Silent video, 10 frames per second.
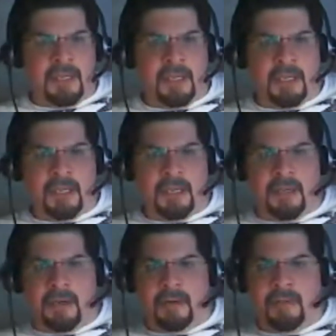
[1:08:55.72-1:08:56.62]

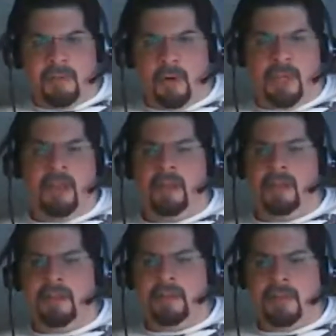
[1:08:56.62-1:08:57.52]
the
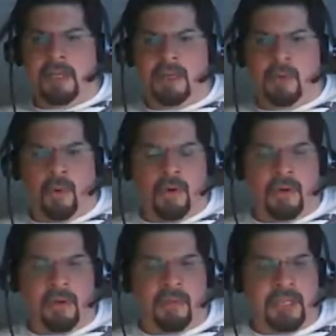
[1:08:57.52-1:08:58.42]
Royal
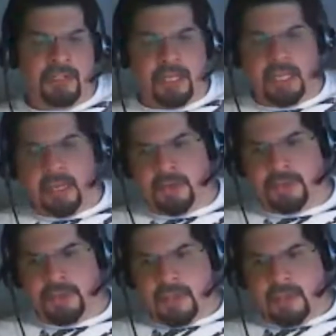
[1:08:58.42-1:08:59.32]
Corps of
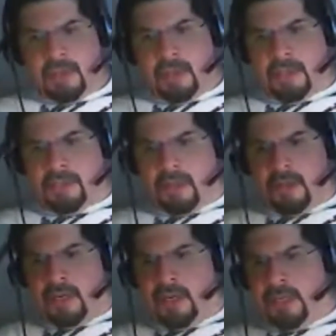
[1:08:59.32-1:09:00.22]
Engineers is
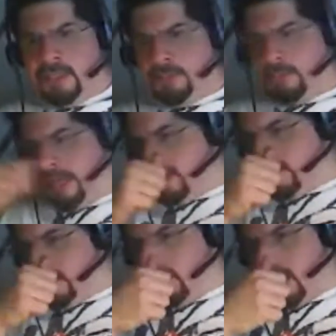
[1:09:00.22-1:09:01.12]
going to inspect
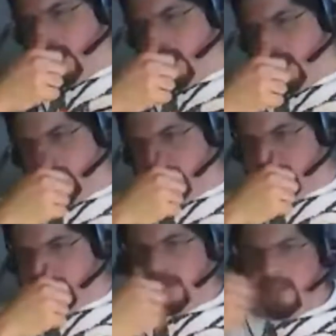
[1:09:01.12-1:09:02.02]
the mines,
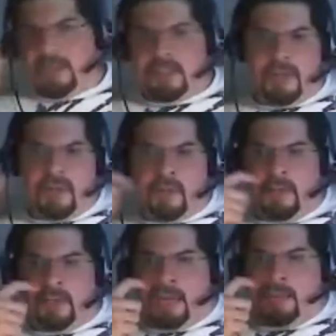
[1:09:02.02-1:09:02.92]
so they
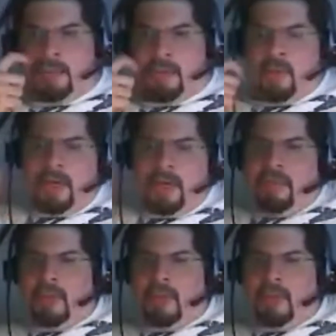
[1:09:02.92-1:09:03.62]
will not be working for the